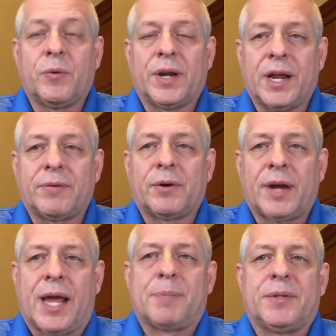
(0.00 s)

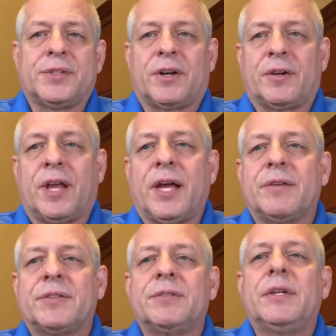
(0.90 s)
Whatever happens in our
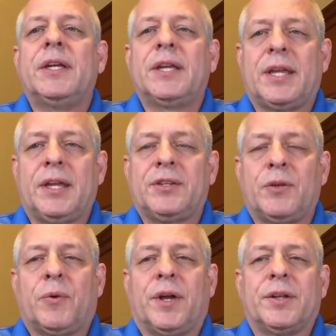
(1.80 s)
lives,
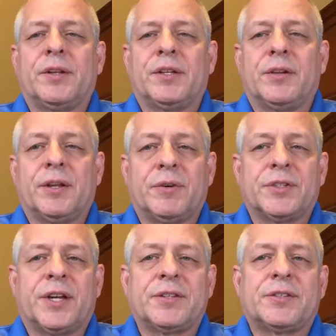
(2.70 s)
he's the one that
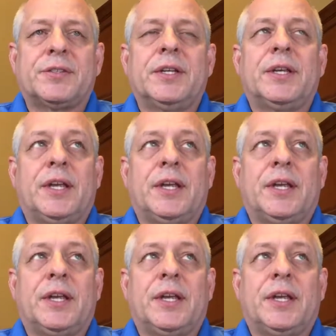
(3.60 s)
delivers us.